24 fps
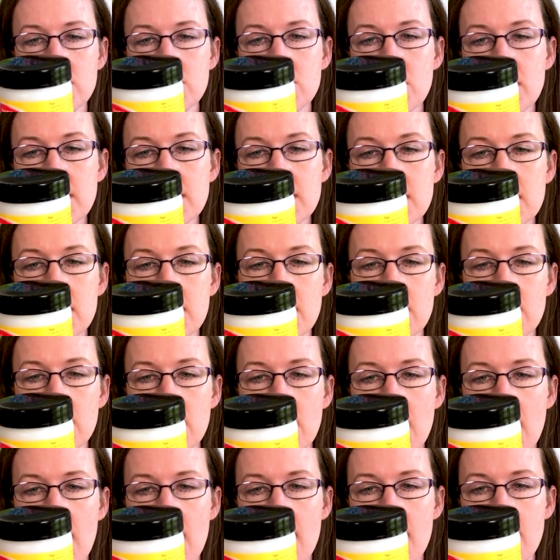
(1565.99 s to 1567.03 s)
Dries clear
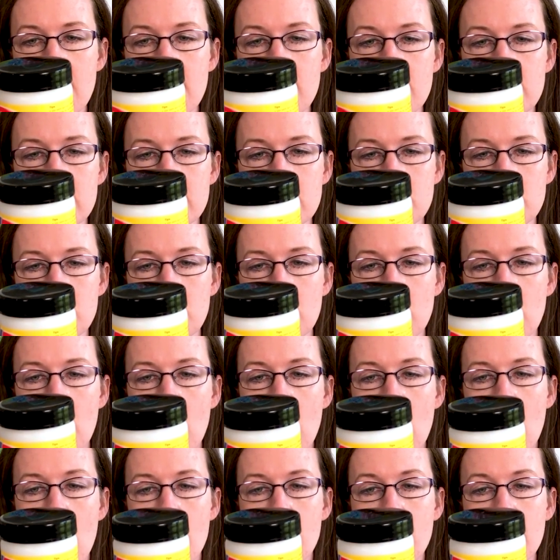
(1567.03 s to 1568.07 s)
and invisible,
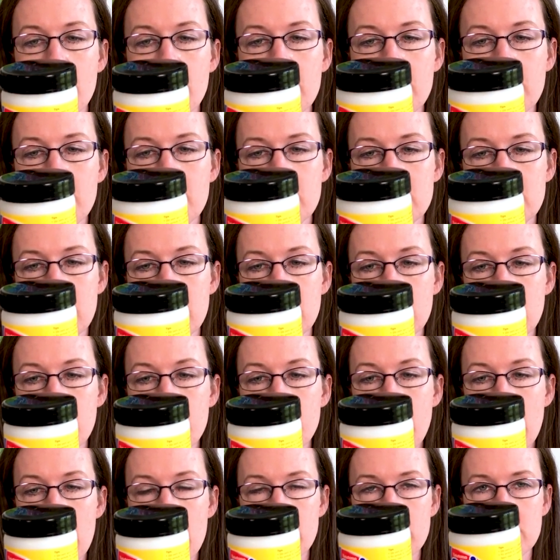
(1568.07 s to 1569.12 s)
perfect for delicate
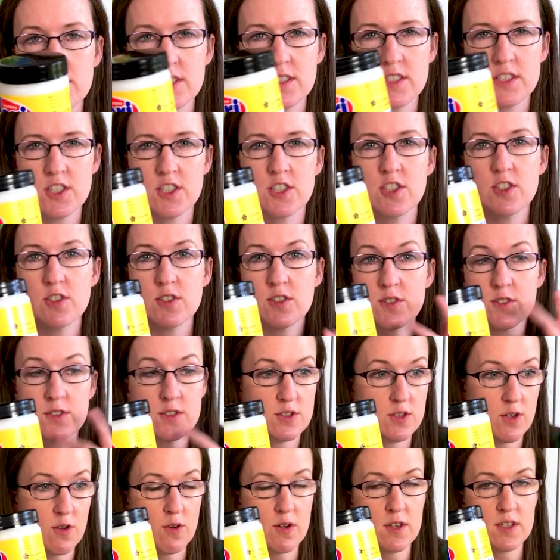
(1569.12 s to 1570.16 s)
papers and tissues,
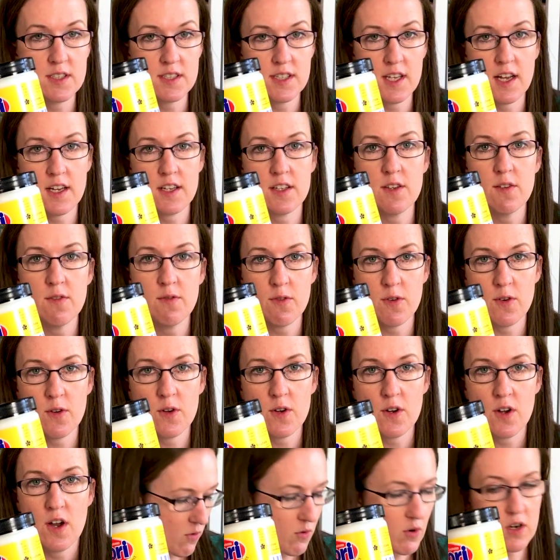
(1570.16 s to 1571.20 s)
so exactly
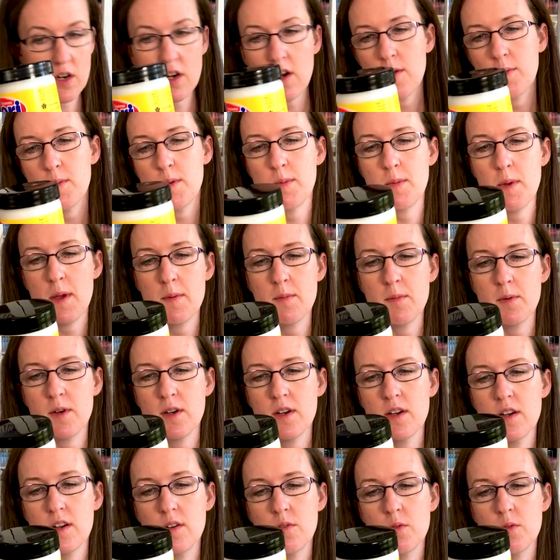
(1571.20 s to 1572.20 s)
for origami paper.